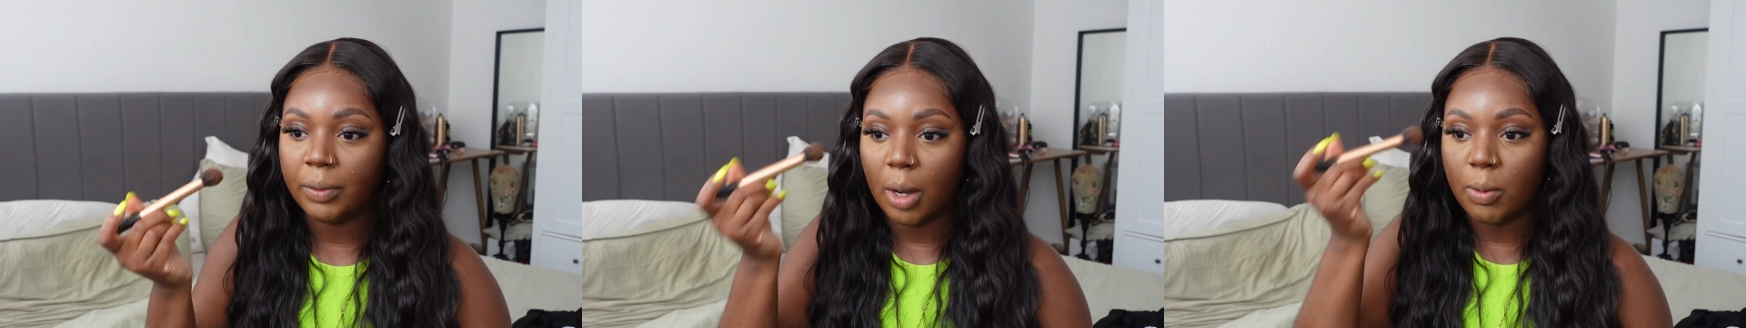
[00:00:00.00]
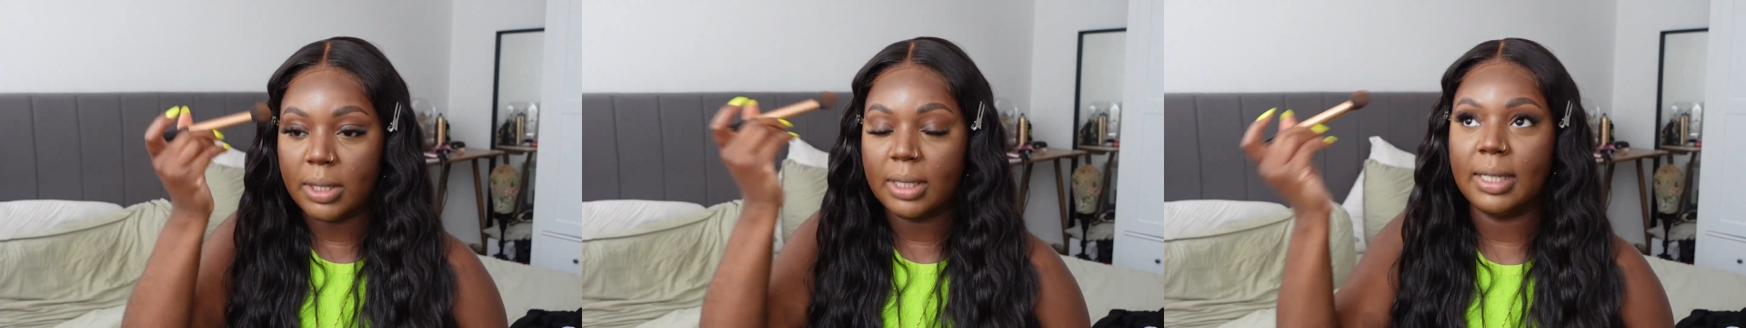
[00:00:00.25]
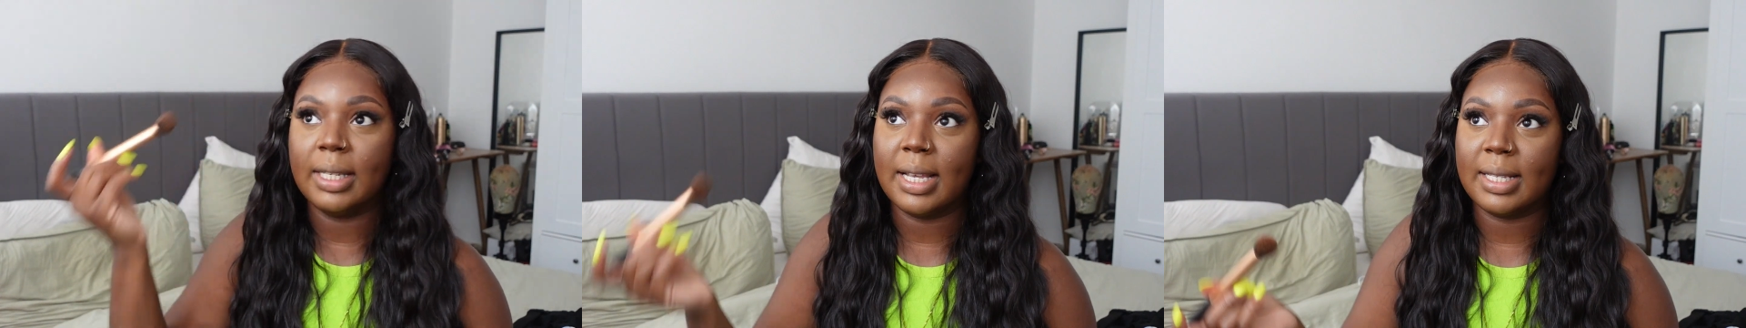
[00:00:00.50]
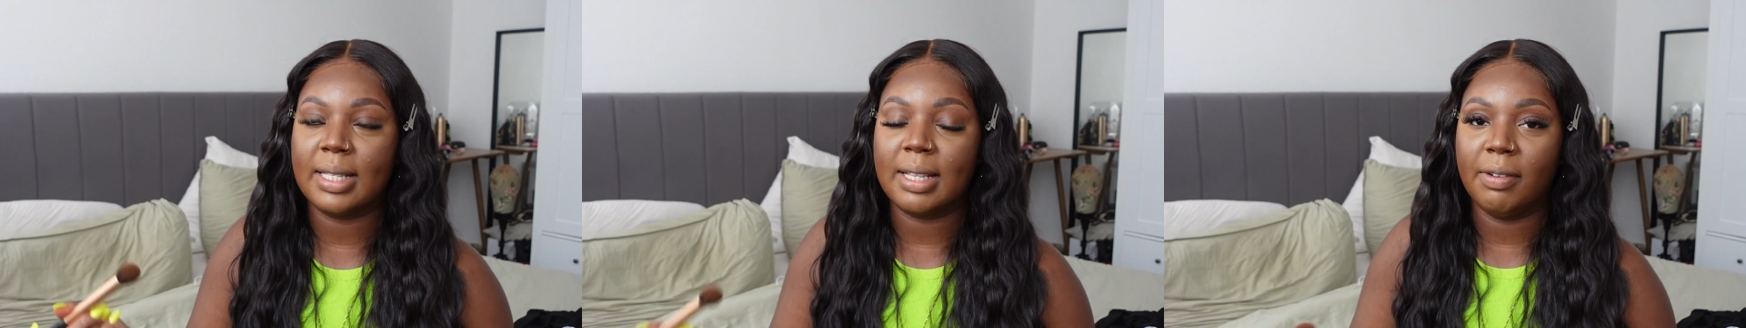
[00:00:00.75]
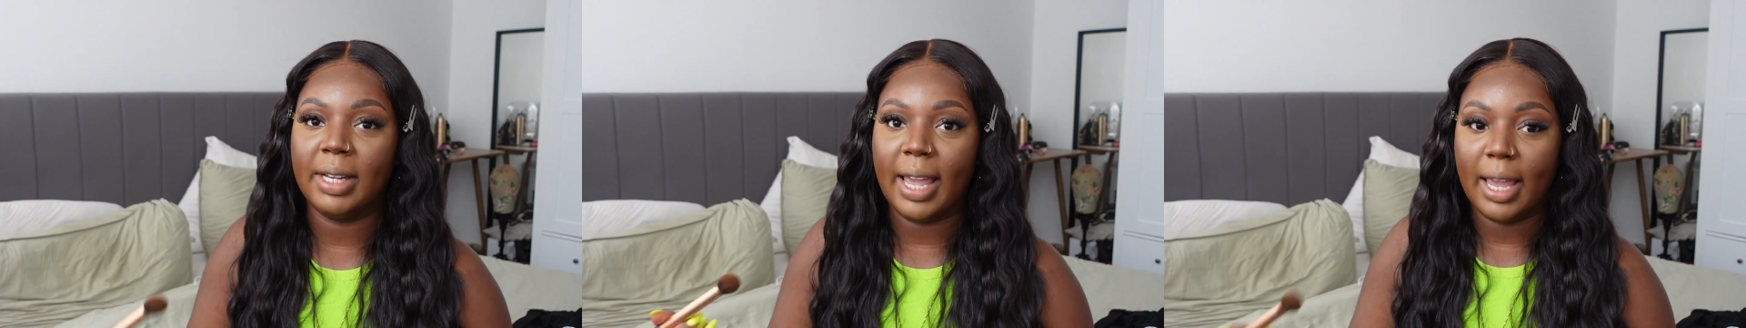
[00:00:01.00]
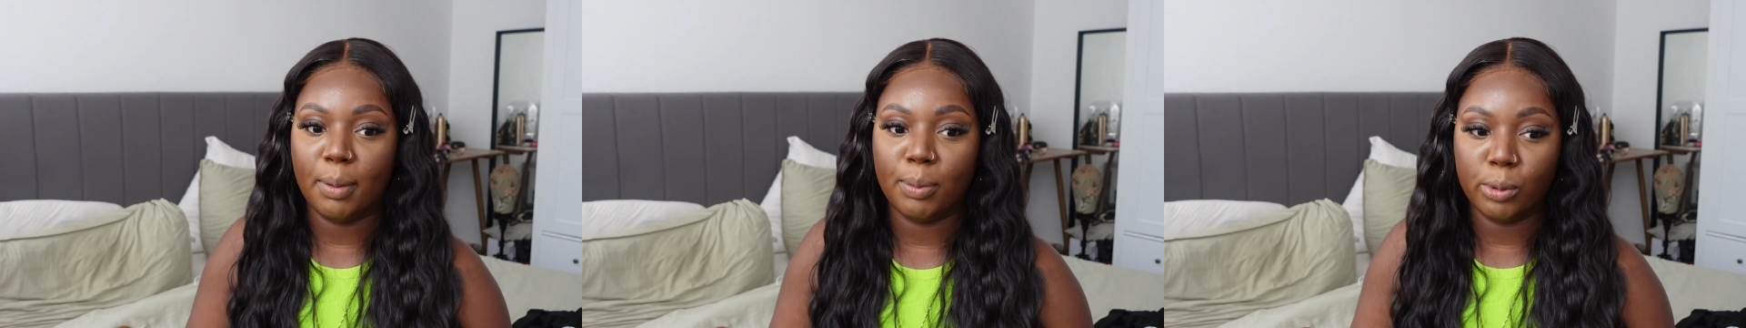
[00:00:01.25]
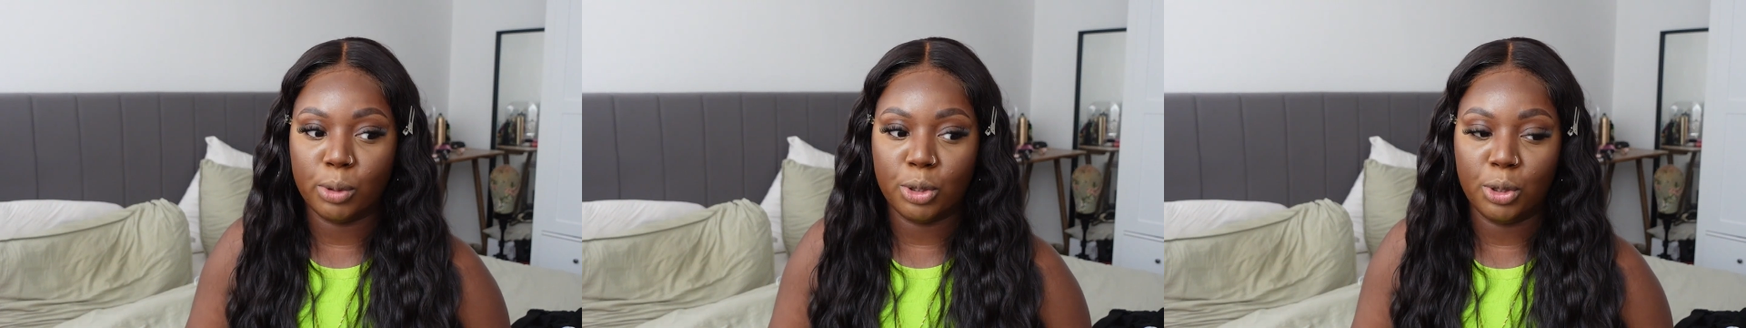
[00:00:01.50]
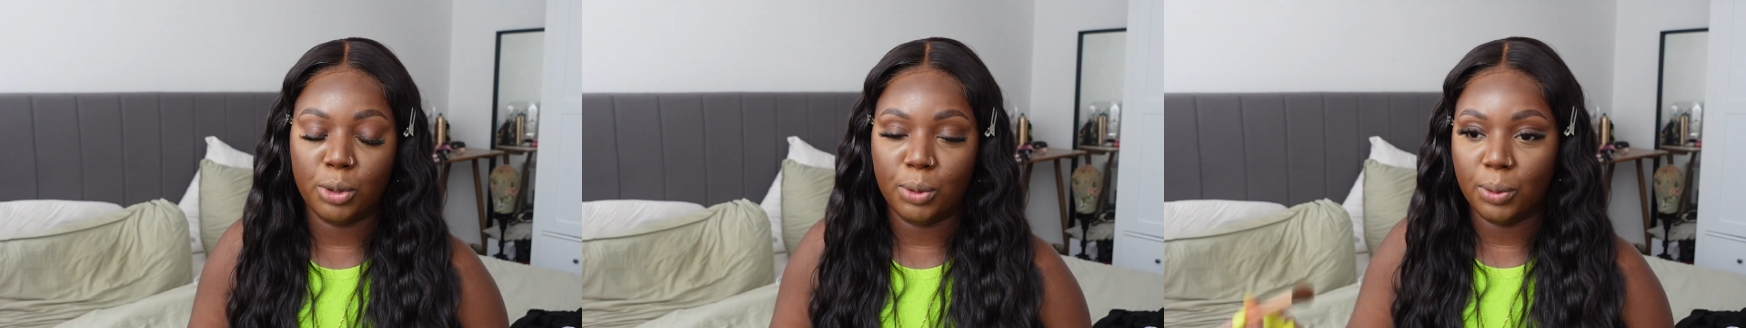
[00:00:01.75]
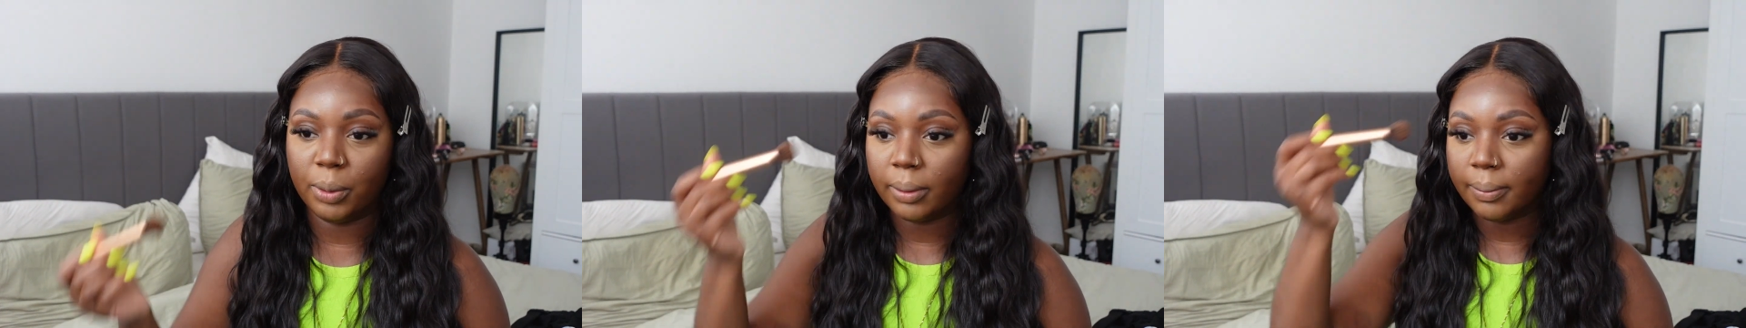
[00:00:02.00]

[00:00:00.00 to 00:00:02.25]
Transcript: wasn't necessarily able to